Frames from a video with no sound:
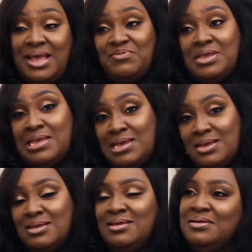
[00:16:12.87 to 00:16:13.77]
Ivy
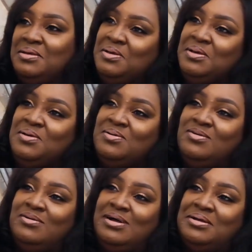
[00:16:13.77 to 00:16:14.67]
King.
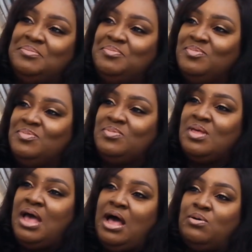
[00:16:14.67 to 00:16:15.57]

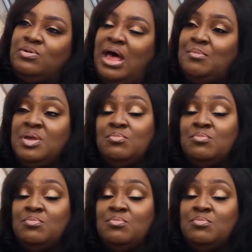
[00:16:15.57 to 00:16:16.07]
I'm a